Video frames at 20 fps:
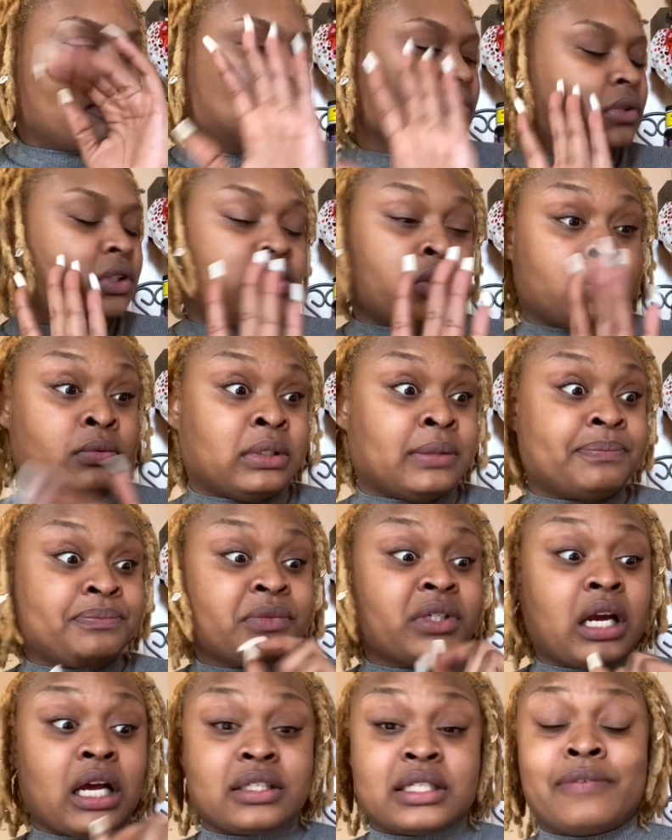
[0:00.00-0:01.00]
Excuse me.
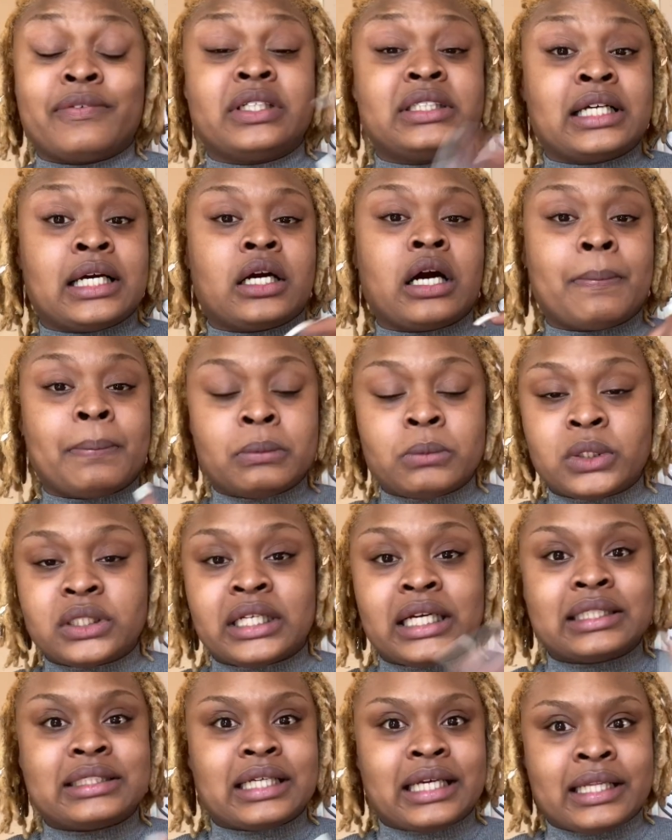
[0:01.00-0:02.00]
Could definitely say a couple more
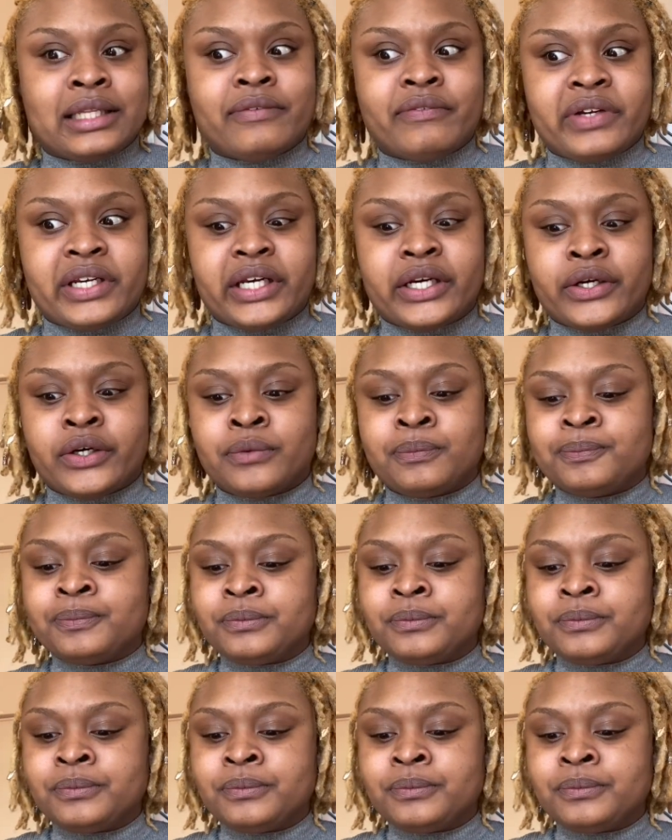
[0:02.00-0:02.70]
things in the video.